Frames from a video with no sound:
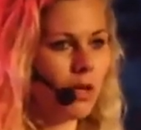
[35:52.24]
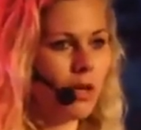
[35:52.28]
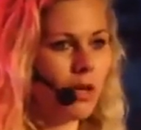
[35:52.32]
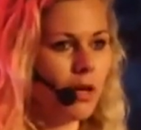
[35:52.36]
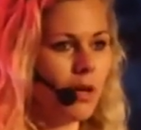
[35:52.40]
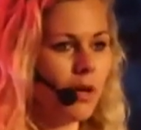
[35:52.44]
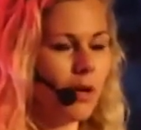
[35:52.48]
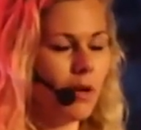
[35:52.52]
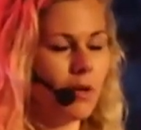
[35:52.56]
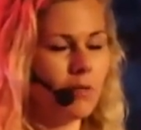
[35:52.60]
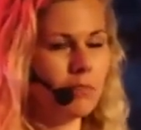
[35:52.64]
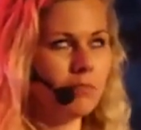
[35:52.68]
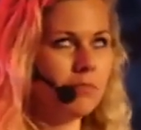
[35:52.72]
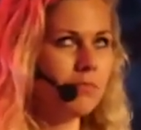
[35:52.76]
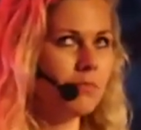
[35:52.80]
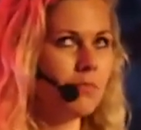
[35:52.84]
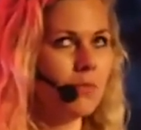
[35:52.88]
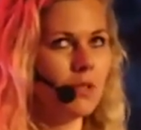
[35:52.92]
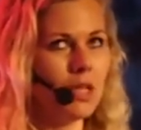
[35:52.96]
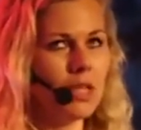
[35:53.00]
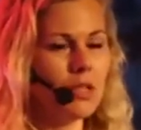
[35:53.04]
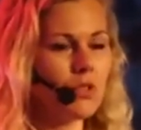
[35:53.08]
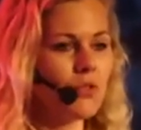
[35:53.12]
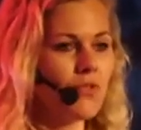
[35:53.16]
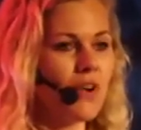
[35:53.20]
uh,
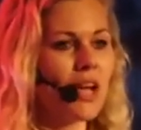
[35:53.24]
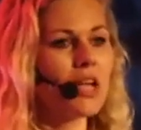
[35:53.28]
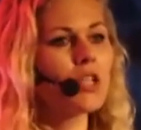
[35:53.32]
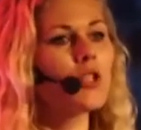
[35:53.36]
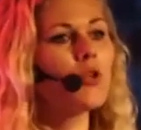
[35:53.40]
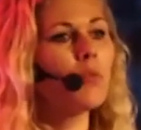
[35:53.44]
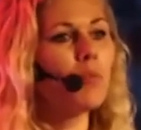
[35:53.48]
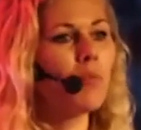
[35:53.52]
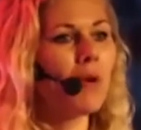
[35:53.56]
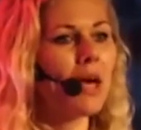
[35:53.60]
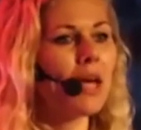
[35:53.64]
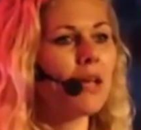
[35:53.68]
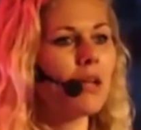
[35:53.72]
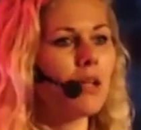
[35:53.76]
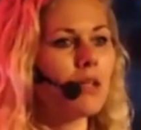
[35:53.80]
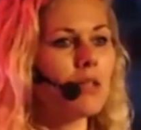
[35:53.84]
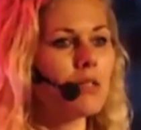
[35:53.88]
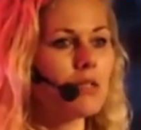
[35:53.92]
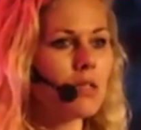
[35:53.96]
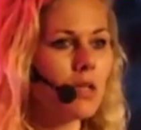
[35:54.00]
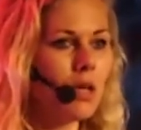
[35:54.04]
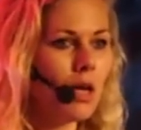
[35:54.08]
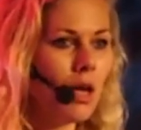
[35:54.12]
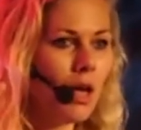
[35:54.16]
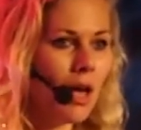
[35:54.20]
interaction
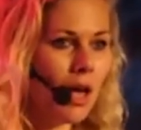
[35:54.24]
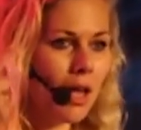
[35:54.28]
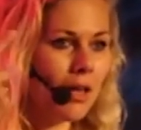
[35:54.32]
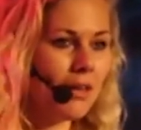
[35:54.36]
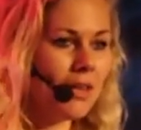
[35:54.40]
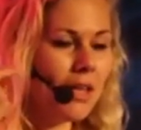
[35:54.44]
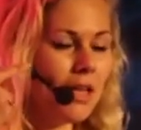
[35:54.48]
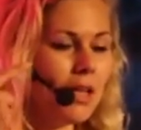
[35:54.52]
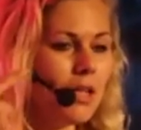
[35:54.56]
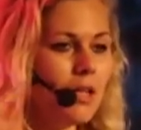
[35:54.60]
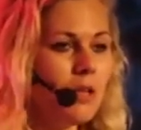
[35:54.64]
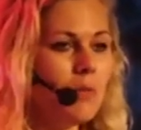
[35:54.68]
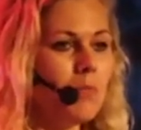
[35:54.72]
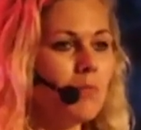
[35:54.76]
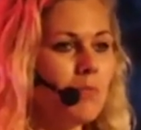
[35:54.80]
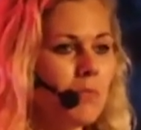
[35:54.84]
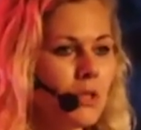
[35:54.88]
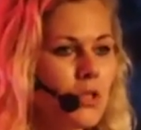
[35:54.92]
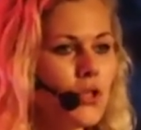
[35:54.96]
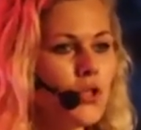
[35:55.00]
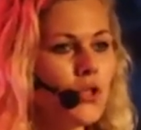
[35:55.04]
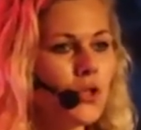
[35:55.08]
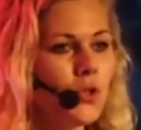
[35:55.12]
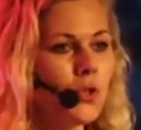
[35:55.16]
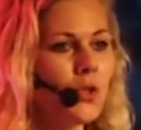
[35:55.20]
patterns and they
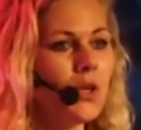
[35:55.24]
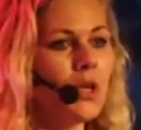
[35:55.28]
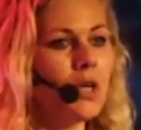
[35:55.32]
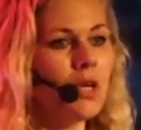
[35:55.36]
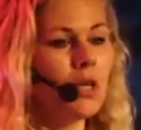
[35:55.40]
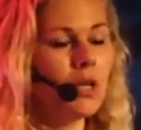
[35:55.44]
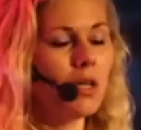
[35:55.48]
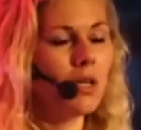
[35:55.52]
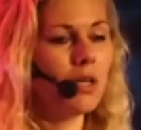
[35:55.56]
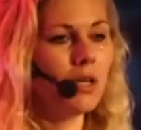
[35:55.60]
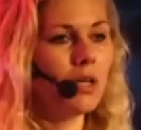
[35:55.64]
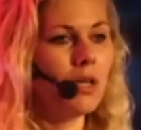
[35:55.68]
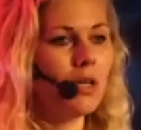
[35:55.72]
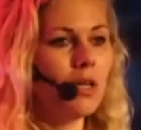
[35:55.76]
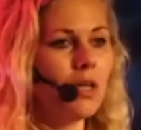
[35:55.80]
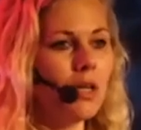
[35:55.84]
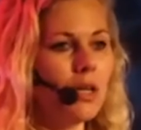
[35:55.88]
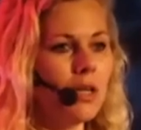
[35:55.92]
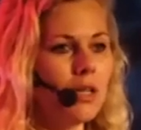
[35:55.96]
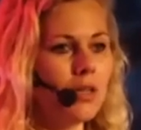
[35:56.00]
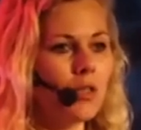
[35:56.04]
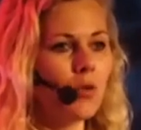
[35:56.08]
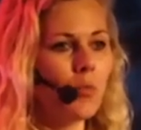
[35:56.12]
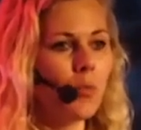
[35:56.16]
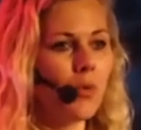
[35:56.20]
mature uh,
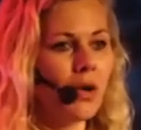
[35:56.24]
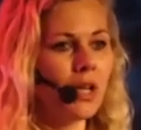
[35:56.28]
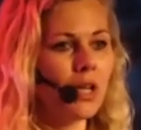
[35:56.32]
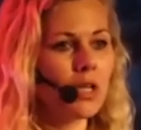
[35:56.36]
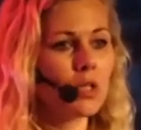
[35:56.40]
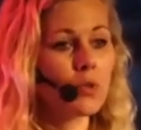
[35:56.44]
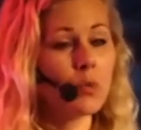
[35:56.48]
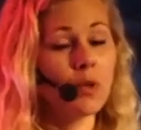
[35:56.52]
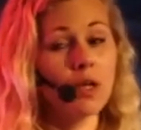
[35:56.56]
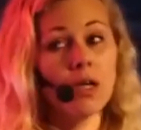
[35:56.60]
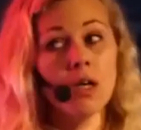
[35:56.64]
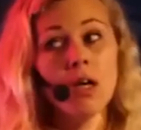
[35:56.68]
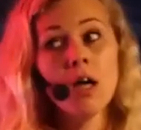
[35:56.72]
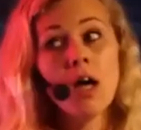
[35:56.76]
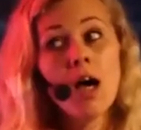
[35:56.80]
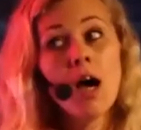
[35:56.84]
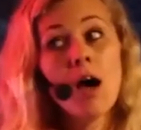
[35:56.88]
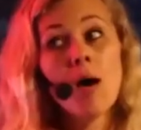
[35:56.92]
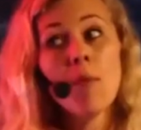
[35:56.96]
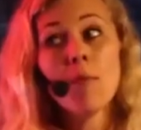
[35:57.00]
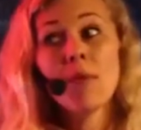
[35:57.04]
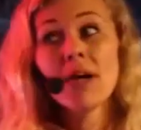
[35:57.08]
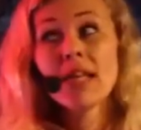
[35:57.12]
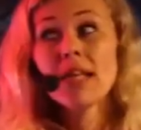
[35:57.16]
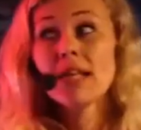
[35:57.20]
in the brain as well.
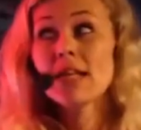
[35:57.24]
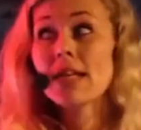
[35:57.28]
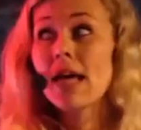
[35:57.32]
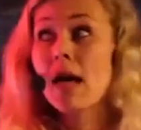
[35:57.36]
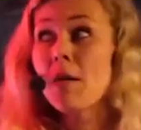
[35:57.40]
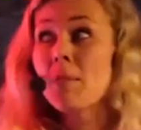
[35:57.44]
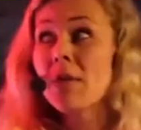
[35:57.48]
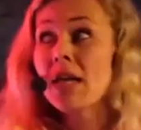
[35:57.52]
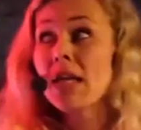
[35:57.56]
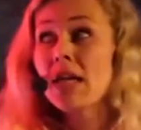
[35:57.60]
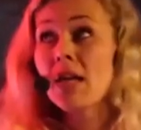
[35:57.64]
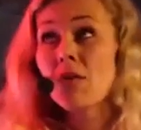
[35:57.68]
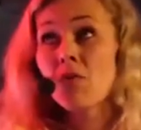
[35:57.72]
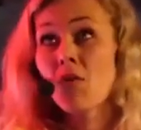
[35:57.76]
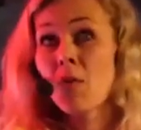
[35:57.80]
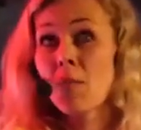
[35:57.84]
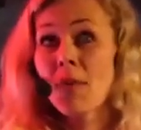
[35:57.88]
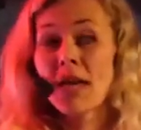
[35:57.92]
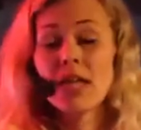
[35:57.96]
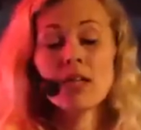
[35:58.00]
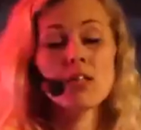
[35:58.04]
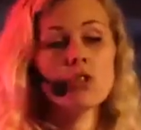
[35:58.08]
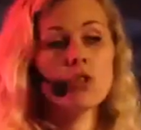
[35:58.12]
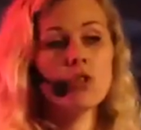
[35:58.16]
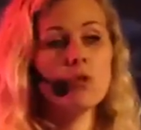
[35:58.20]
But it, I mean, it
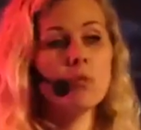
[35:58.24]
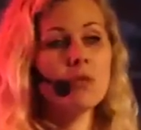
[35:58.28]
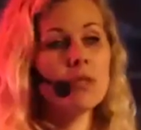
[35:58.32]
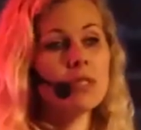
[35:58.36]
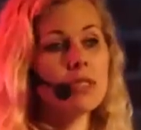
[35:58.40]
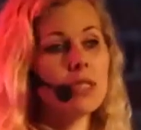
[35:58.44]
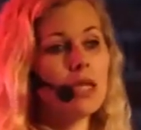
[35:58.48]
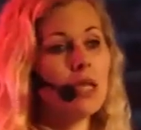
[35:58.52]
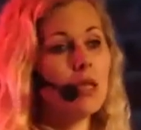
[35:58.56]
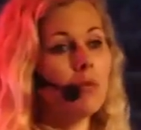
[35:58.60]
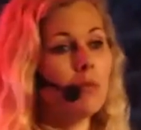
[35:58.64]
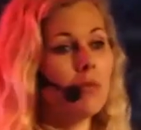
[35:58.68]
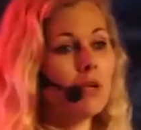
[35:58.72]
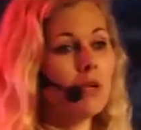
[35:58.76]
remains to be seen